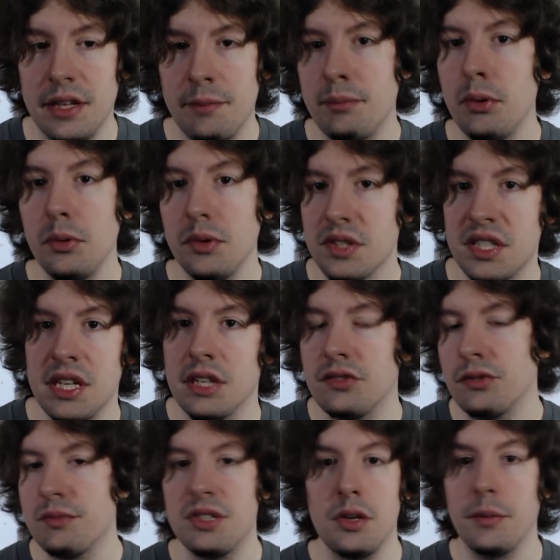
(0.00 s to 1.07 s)
It pulls things
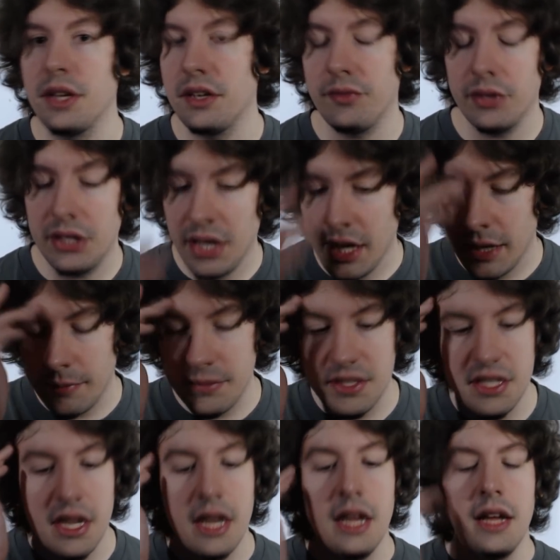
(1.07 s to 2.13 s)
from so many different
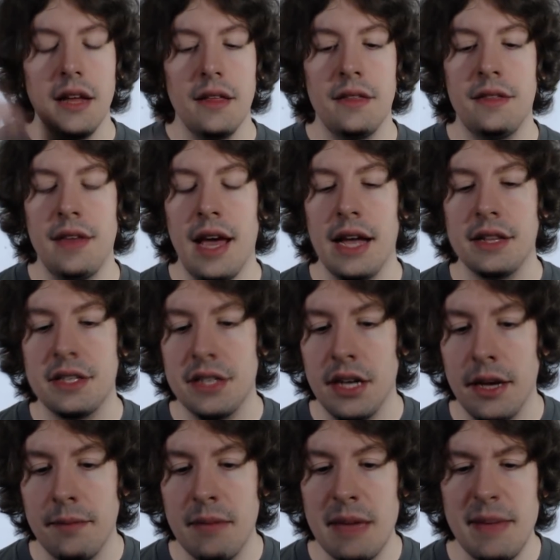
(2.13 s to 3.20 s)
games that
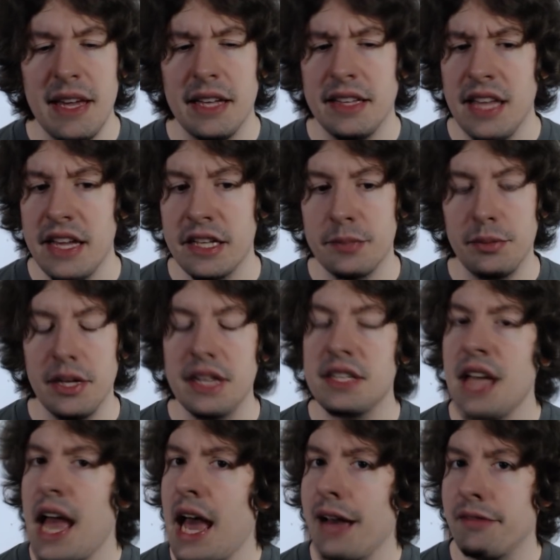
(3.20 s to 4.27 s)
uh, maybe it takes
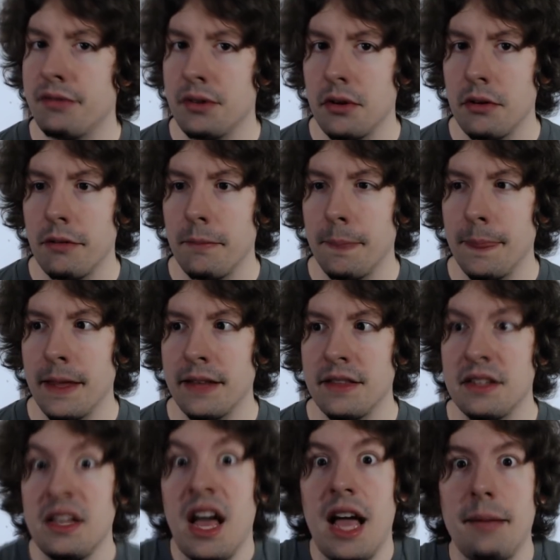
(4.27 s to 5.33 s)
place after, like,
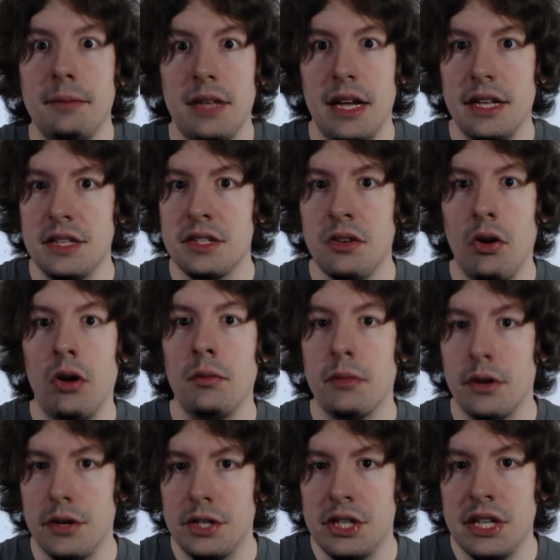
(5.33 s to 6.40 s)
the timelines all
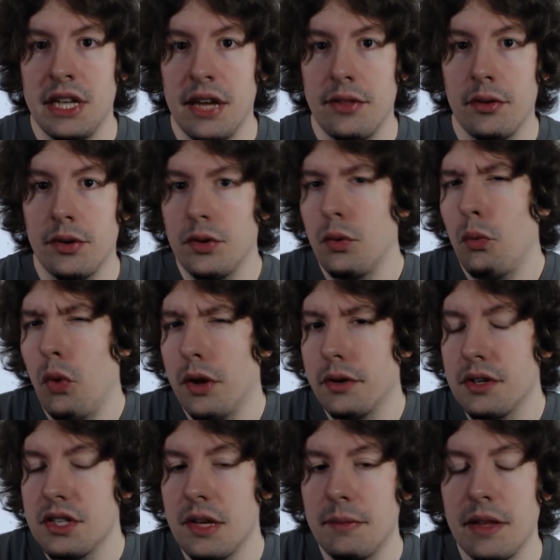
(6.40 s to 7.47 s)
merge together into one
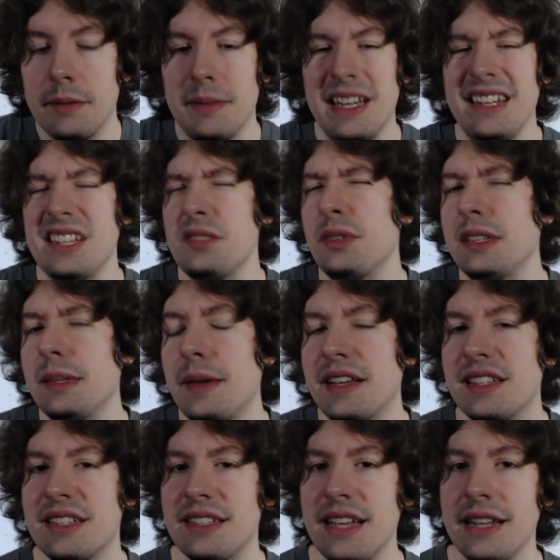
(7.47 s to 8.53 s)
or something. But that doesn't really
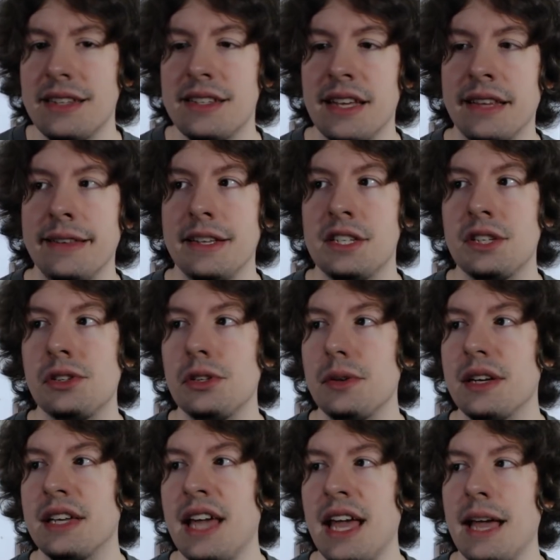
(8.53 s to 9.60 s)
make sense unless you
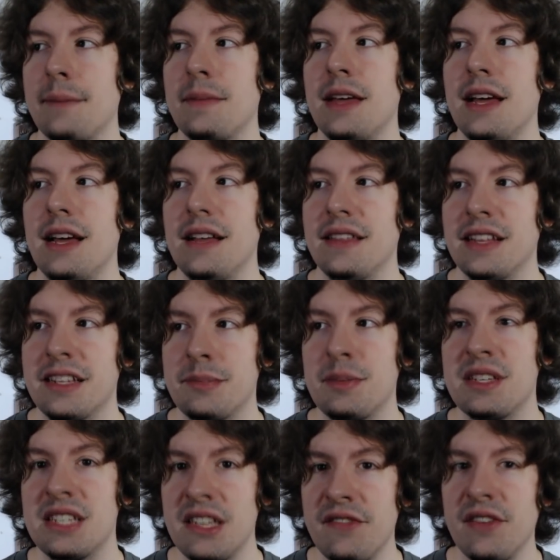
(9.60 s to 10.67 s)
do a game that
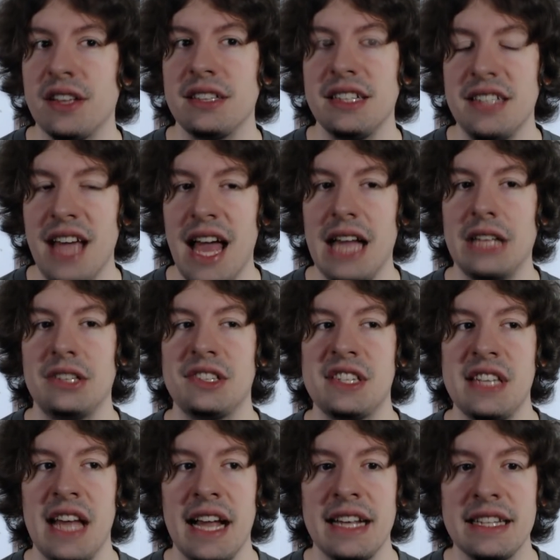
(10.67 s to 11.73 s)
specifically
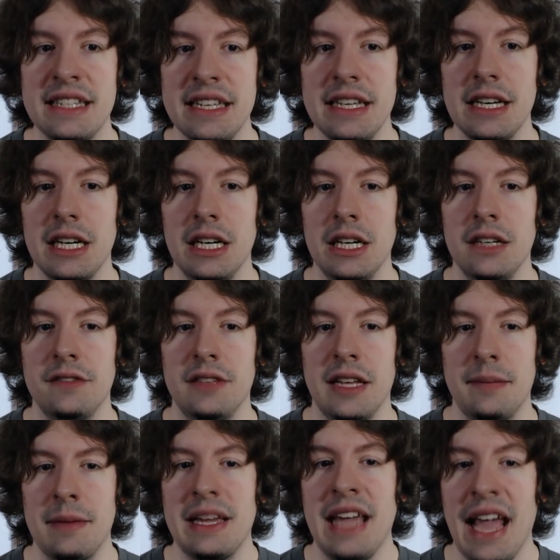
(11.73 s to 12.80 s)
tackles the idea of,
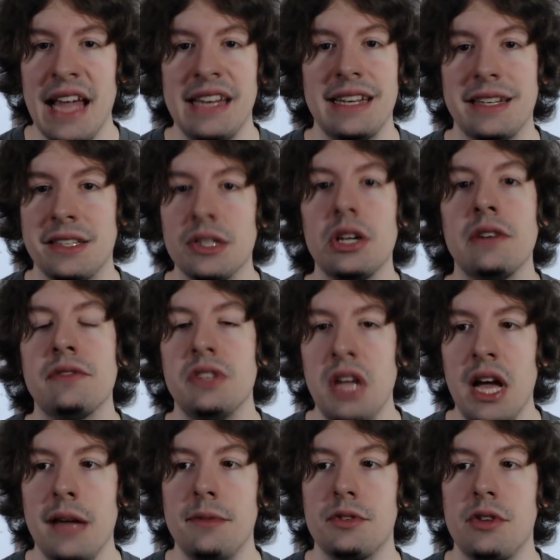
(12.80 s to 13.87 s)
like, mechanics of
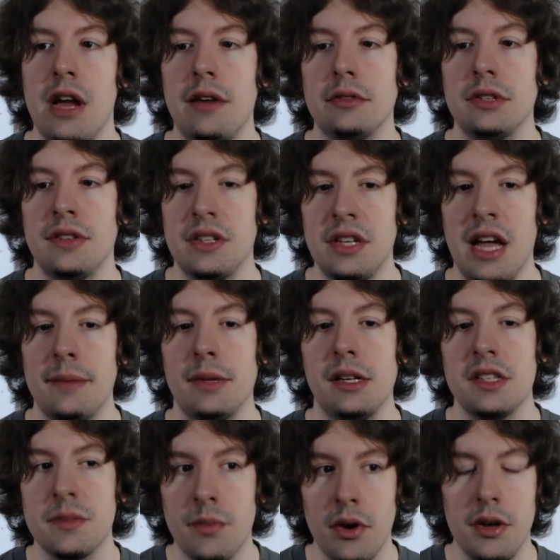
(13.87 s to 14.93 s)
time travel and the
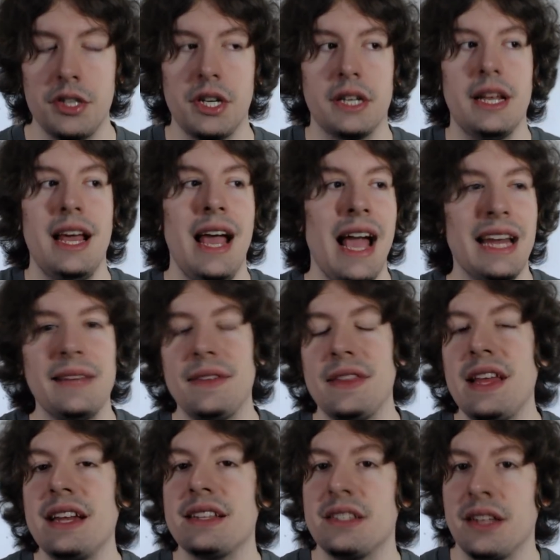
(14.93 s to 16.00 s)
timelines merging. And
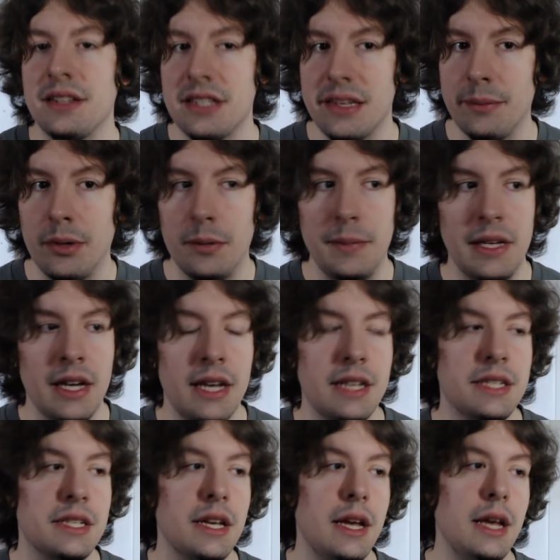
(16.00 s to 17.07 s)
even then, it's not simple
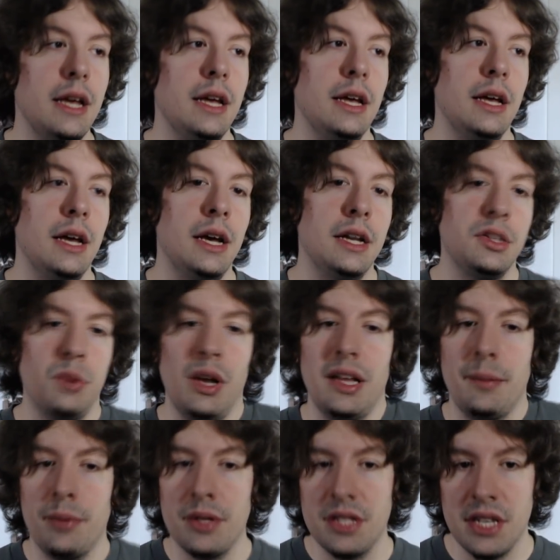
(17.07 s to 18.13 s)
because uh,
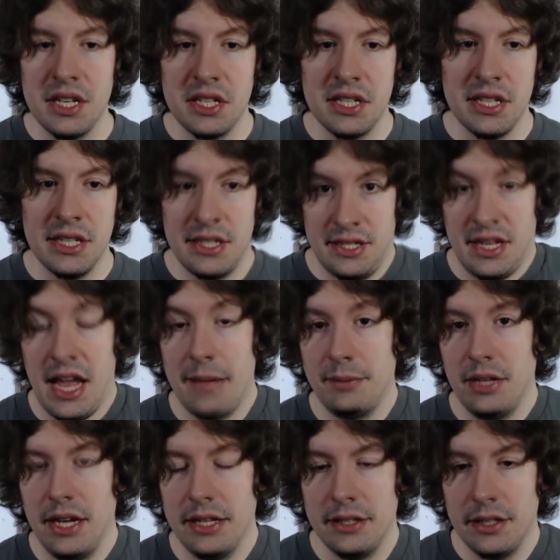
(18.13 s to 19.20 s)
Twilight Princess's
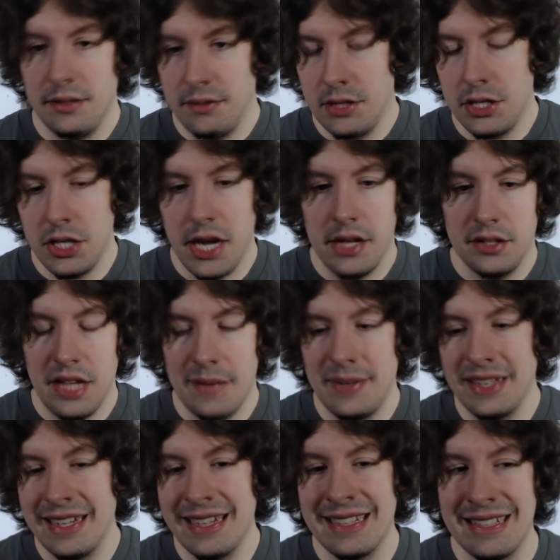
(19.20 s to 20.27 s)
timeline, the, the child
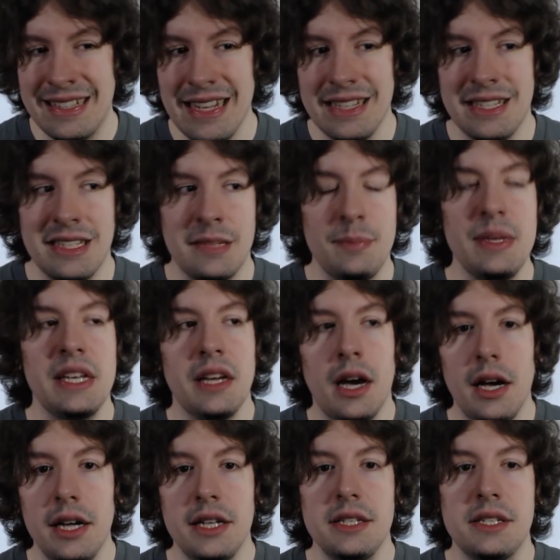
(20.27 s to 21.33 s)
timeline, exists
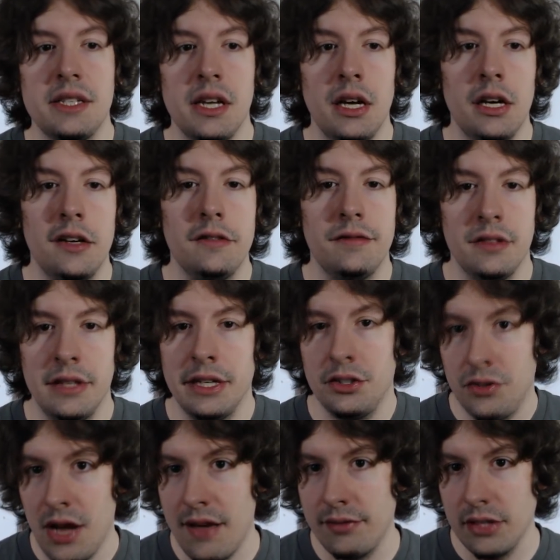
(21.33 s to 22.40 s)
because of
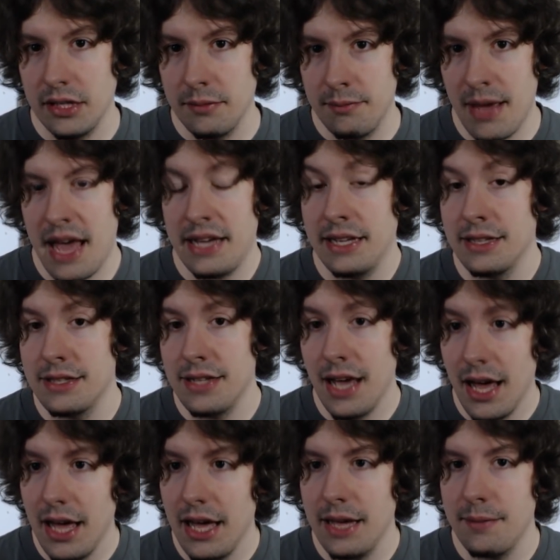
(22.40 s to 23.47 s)
Link traveling back in
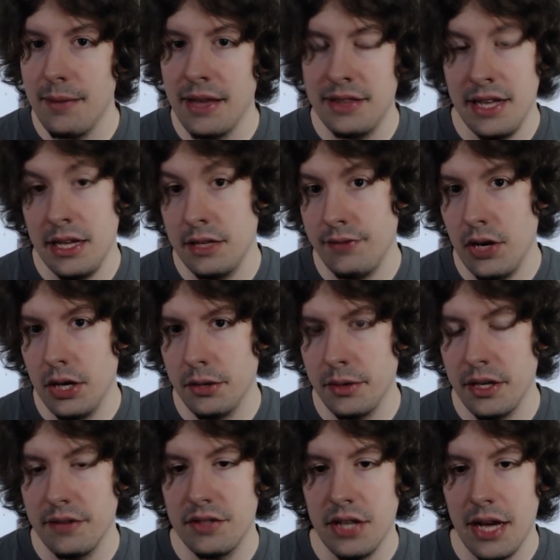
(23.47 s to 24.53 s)
time at the end of
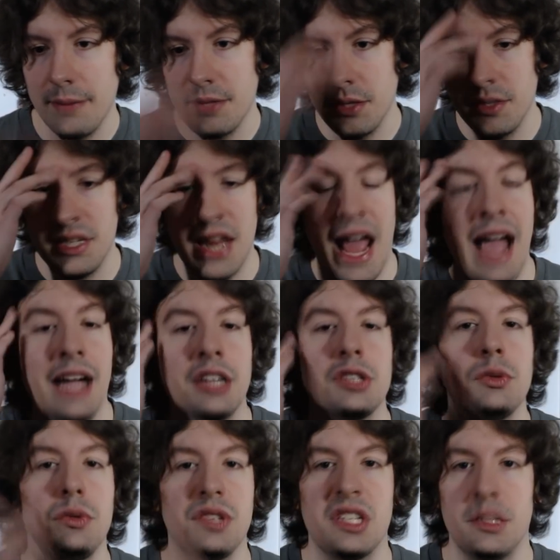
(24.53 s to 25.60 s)
Ocarina of Time. So it's an
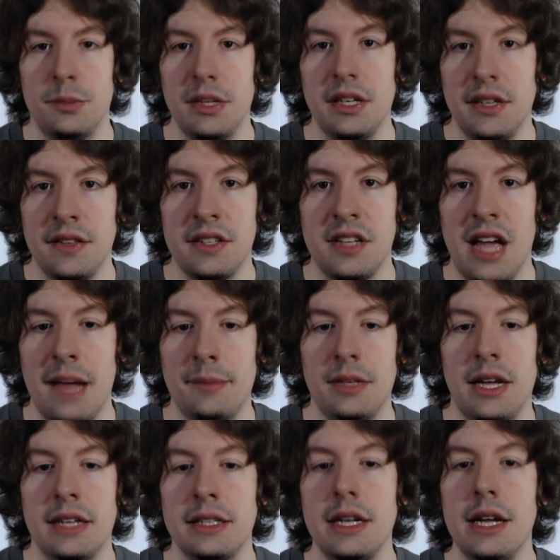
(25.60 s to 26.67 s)
actual split in the
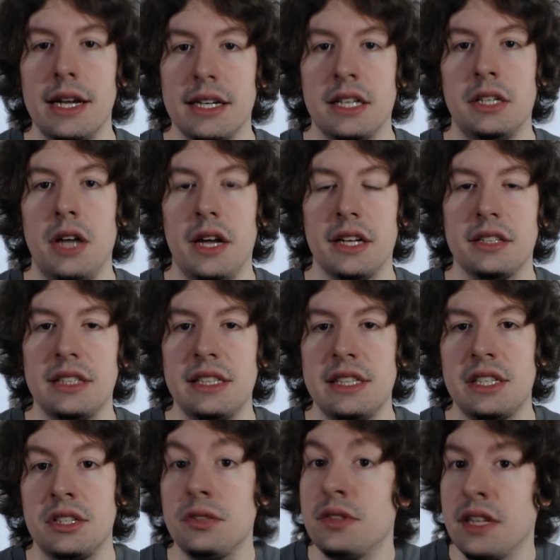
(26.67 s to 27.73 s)
timeline. Canonically,
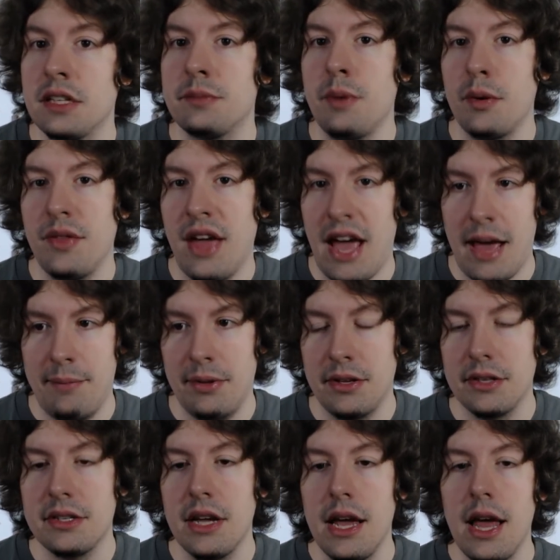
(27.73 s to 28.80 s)
these two things both
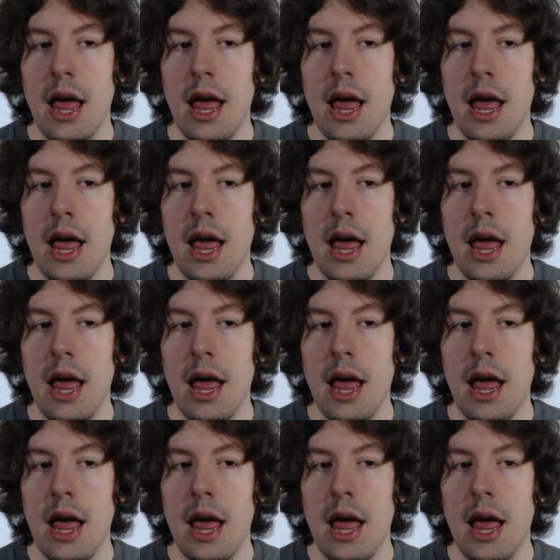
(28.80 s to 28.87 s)
happened.